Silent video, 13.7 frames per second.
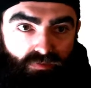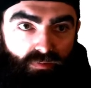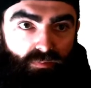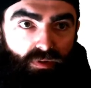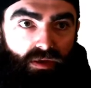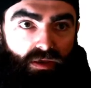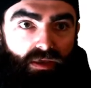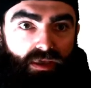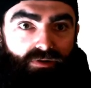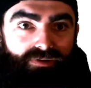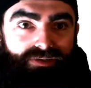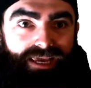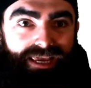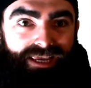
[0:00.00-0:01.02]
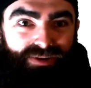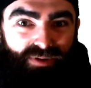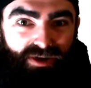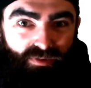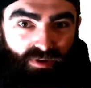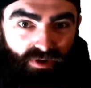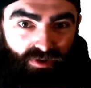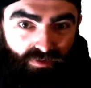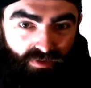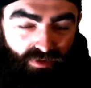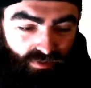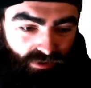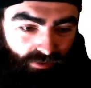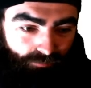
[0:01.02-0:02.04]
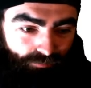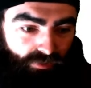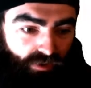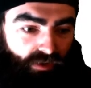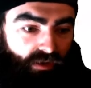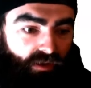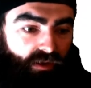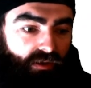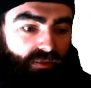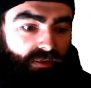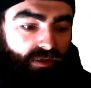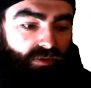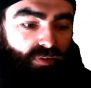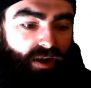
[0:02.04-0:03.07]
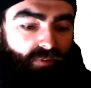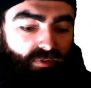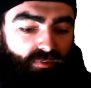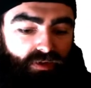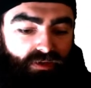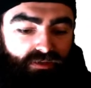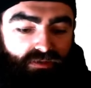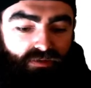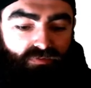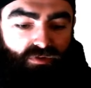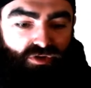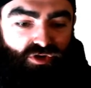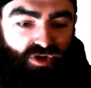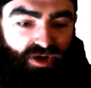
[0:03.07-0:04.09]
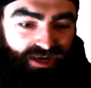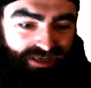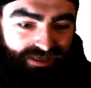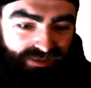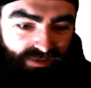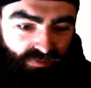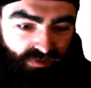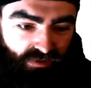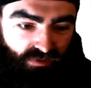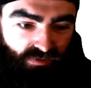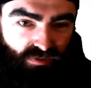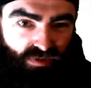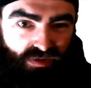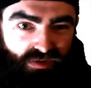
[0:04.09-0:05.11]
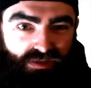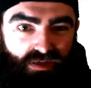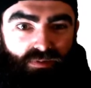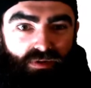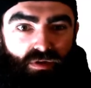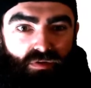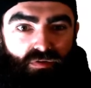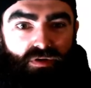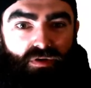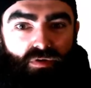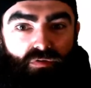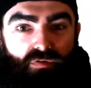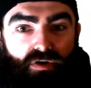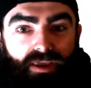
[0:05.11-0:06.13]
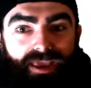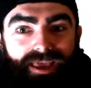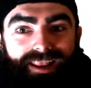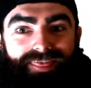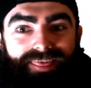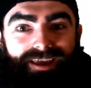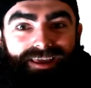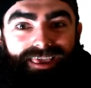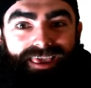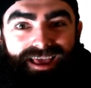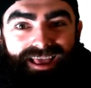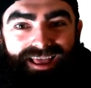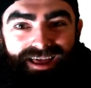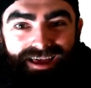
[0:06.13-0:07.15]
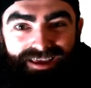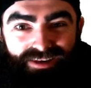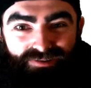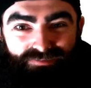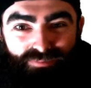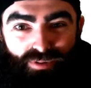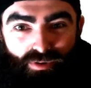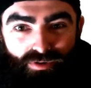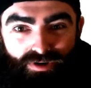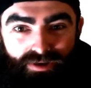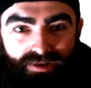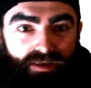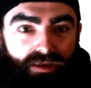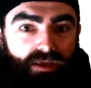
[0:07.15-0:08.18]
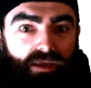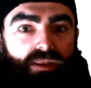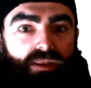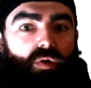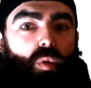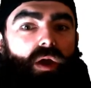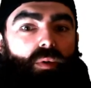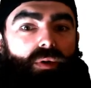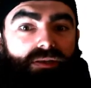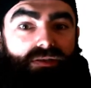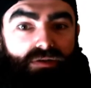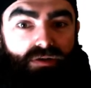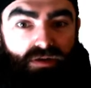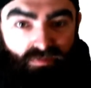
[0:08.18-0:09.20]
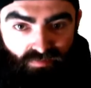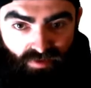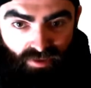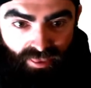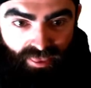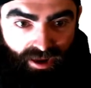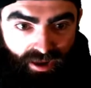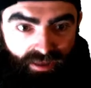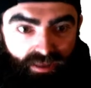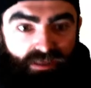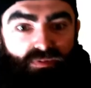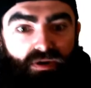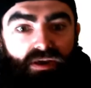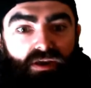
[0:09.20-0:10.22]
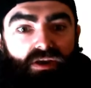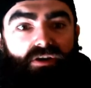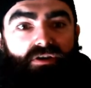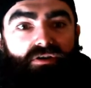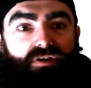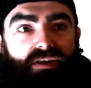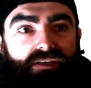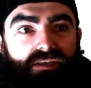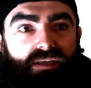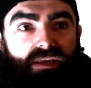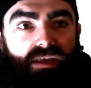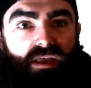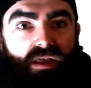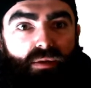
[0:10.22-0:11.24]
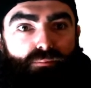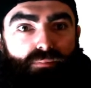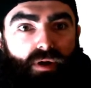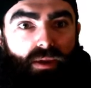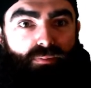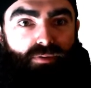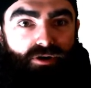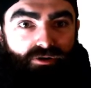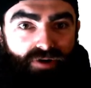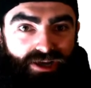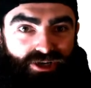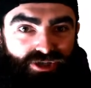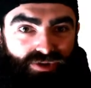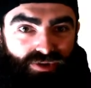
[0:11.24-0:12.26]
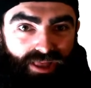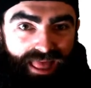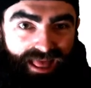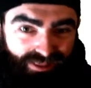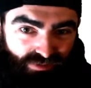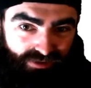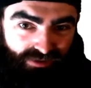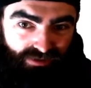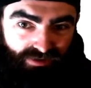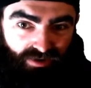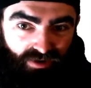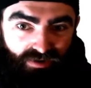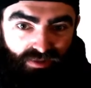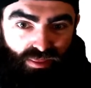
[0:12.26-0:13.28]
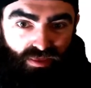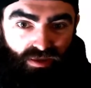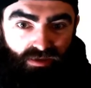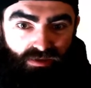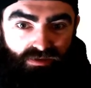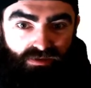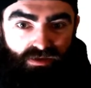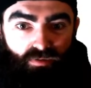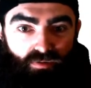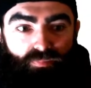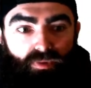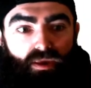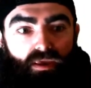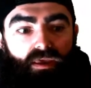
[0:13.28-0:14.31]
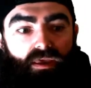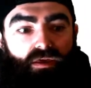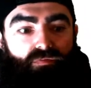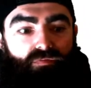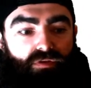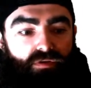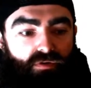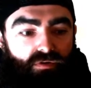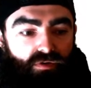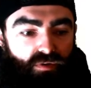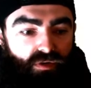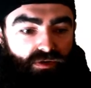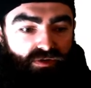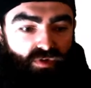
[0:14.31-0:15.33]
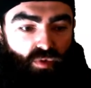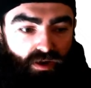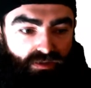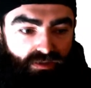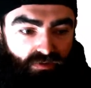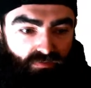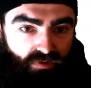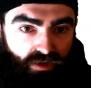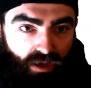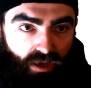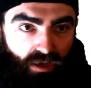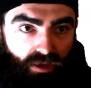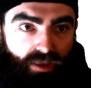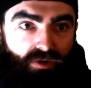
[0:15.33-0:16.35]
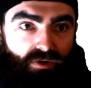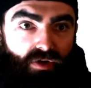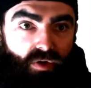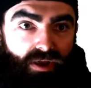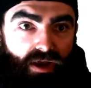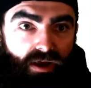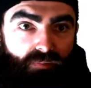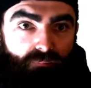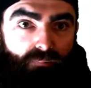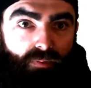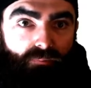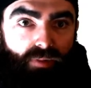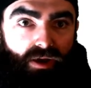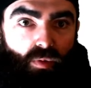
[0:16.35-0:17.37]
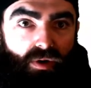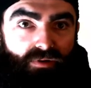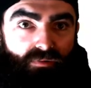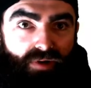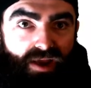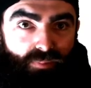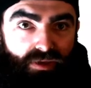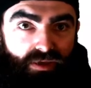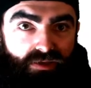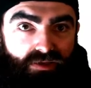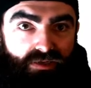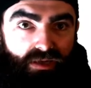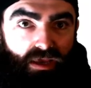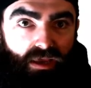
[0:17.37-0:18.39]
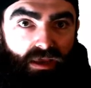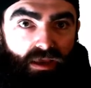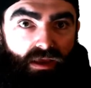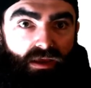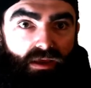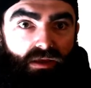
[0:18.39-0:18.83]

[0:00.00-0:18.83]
from being entertained by what you're doing. Now, the problem is if you're training something, you're doing the same thing over and over again, and that can get kind of boring. The way we circumvent that is by increasing a progressional element on a thing. So if you're doing squats every day and you're going up by 1 rep each day,